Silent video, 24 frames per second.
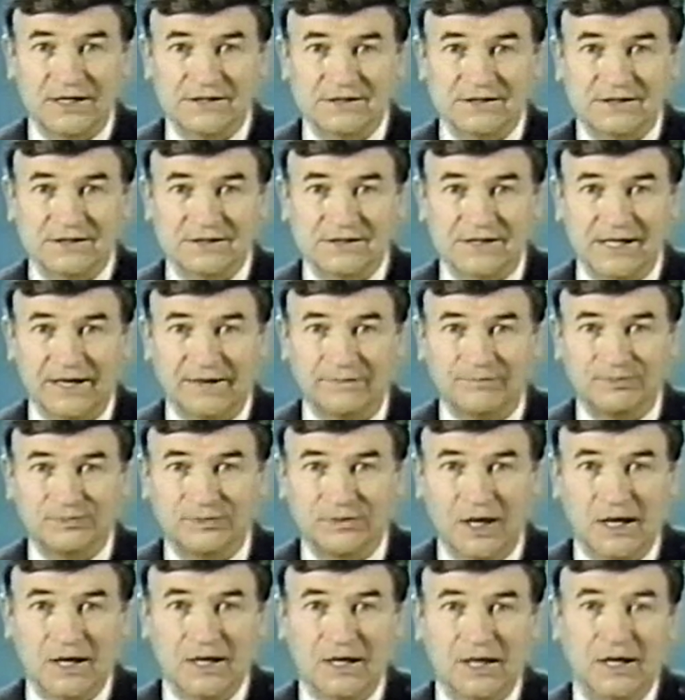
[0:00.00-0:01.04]
the same.
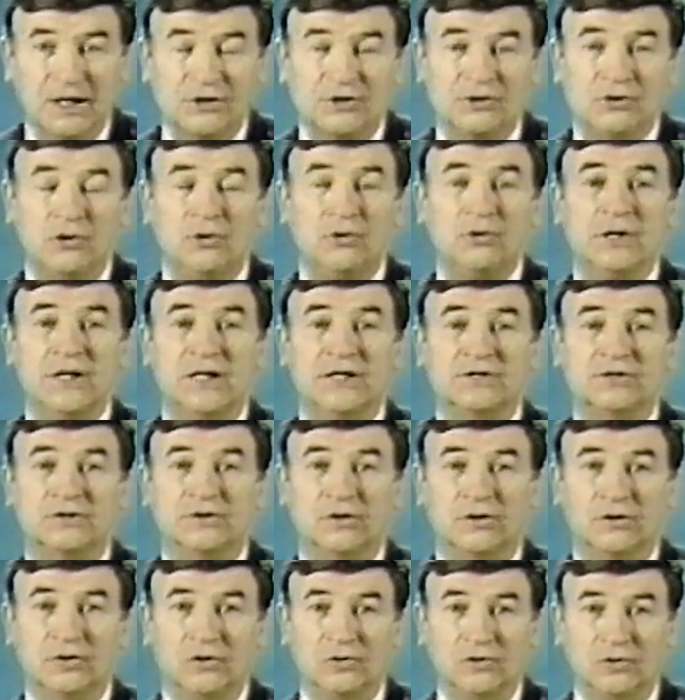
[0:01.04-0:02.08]
Two is
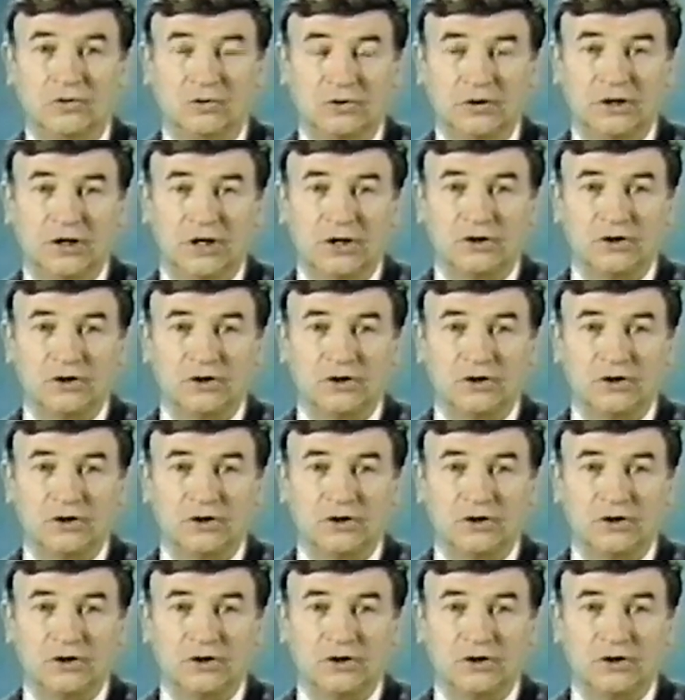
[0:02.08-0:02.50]
glue.